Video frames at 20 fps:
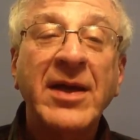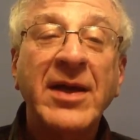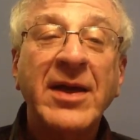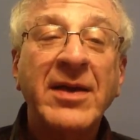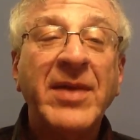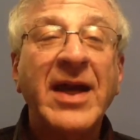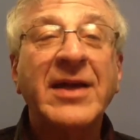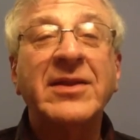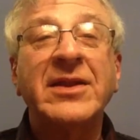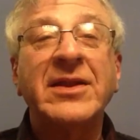
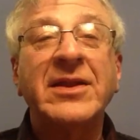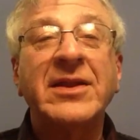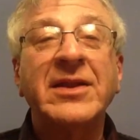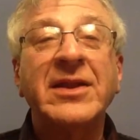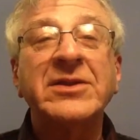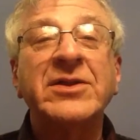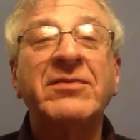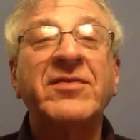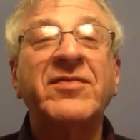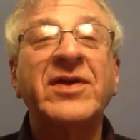math things
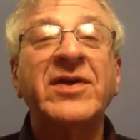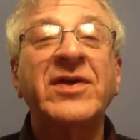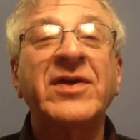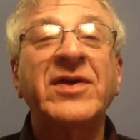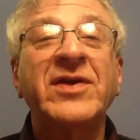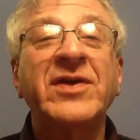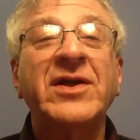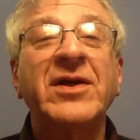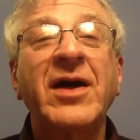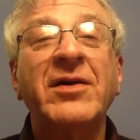you have to
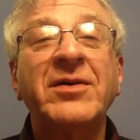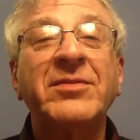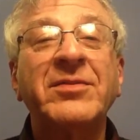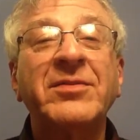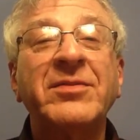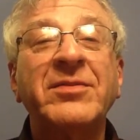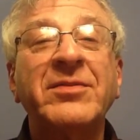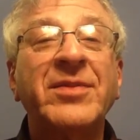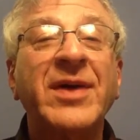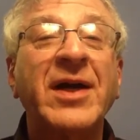figure out
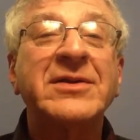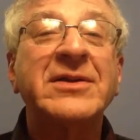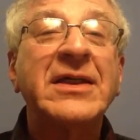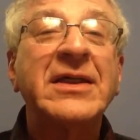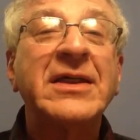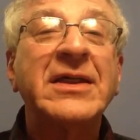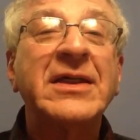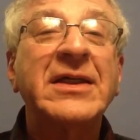about